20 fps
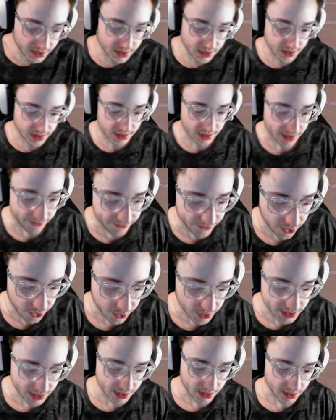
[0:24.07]
to stop
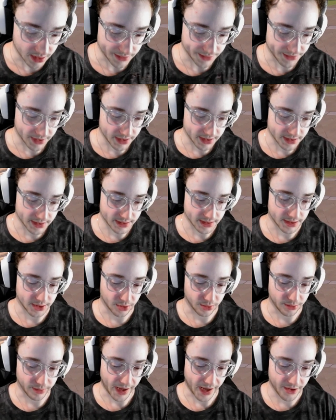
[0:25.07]
focusing on things that
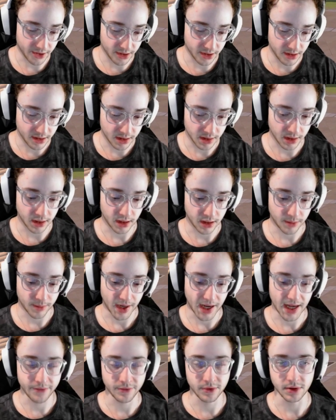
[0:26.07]
don't matter.
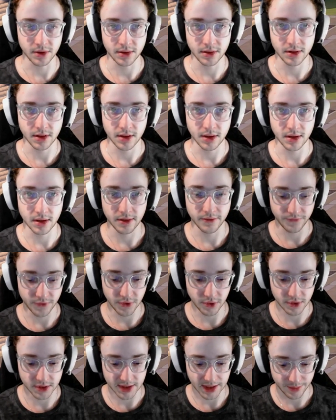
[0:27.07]
I have a
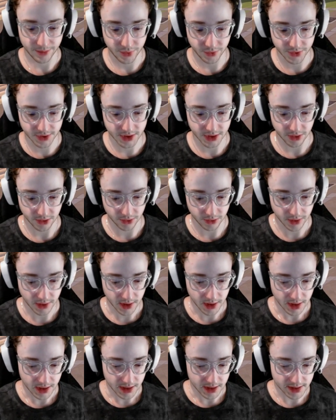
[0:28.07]
few examples. So
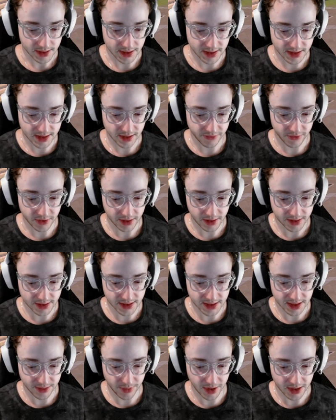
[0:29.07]
sensitivity,
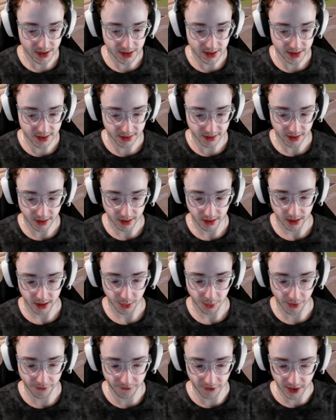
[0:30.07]
teammates,
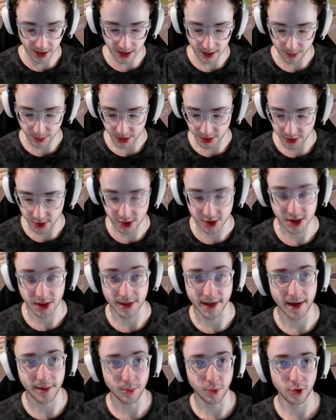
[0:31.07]
whiffing, but there's a
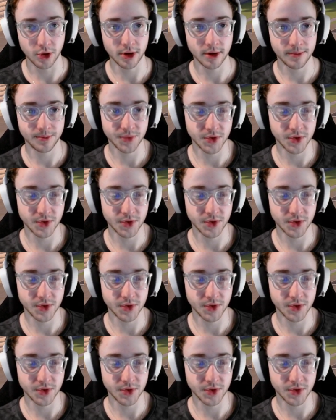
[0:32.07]
lot more.